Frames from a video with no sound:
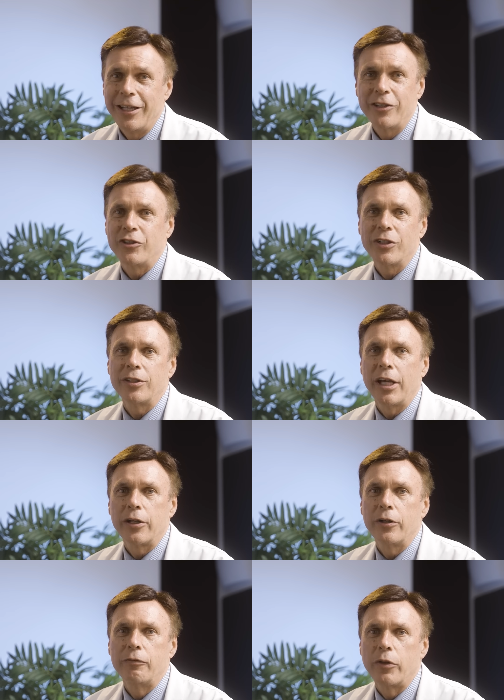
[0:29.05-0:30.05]
It's just
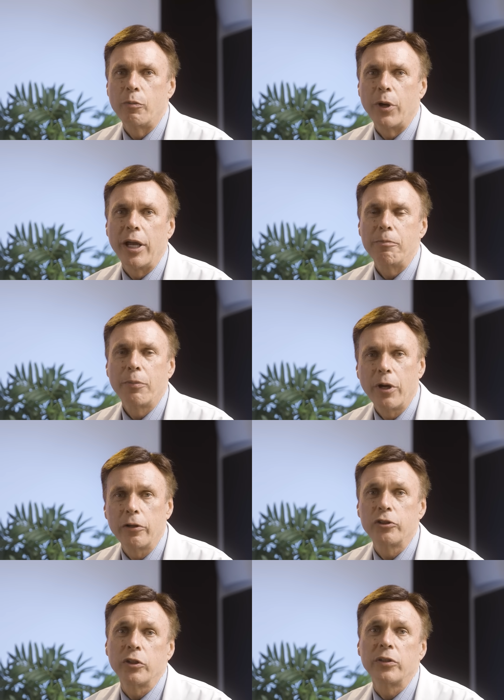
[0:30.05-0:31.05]
not good for the brain.
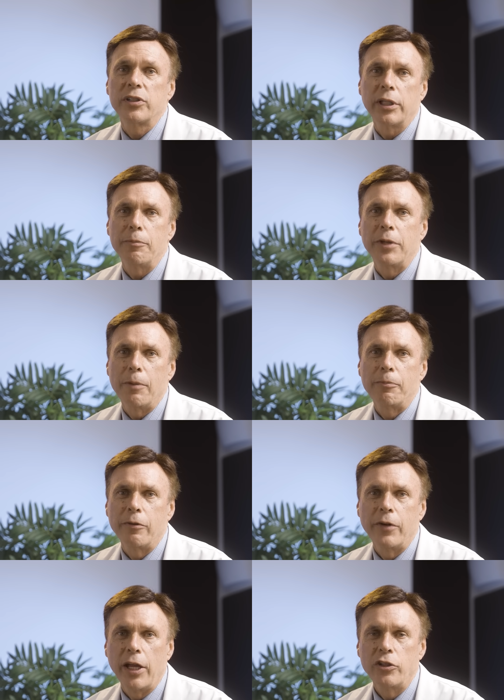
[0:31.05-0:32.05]
Partial sleep
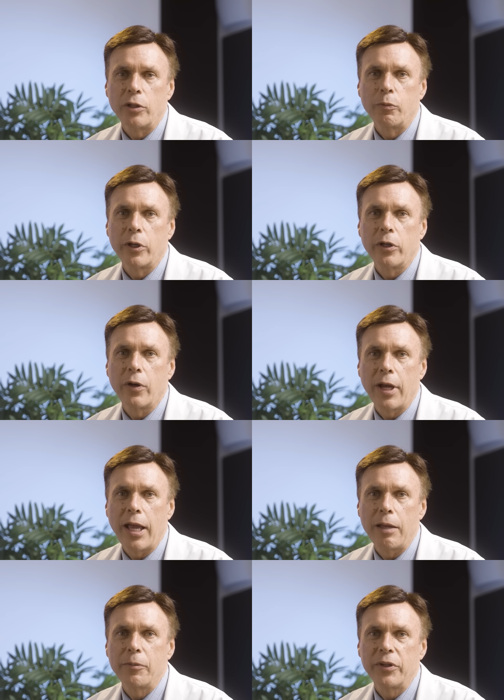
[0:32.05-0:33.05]
deprivation, where you're
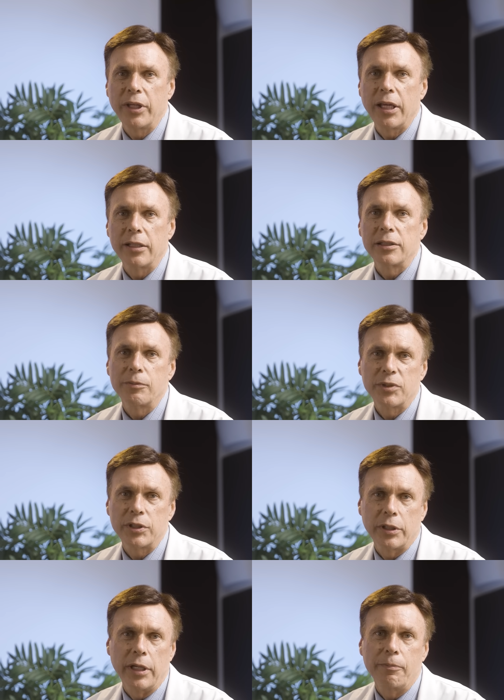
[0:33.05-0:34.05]
able to get some
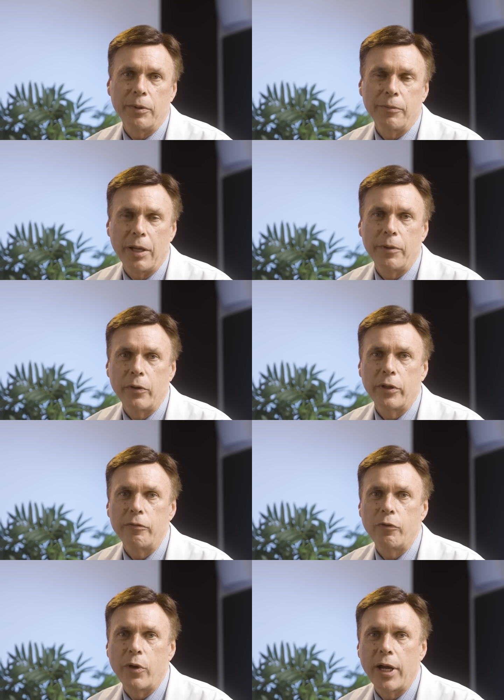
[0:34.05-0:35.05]
sleep, but maybe only
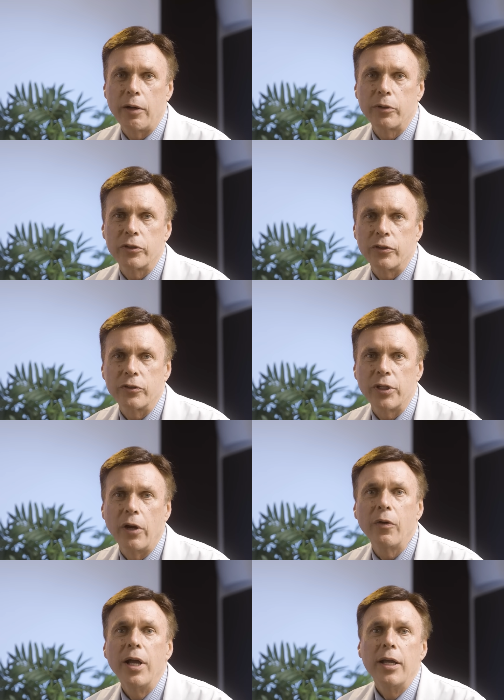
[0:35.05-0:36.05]
four hours or
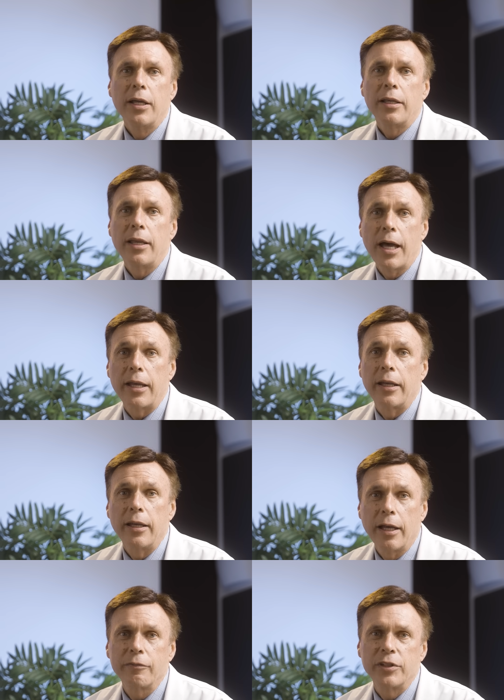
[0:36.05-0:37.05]
so, not
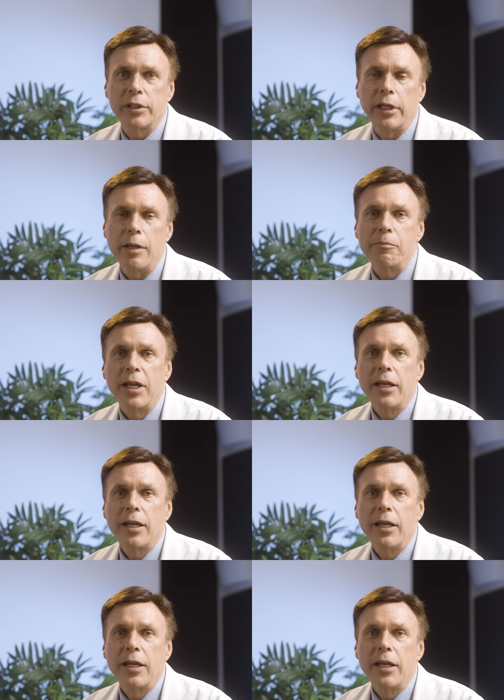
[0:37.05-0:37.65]
enough sleep,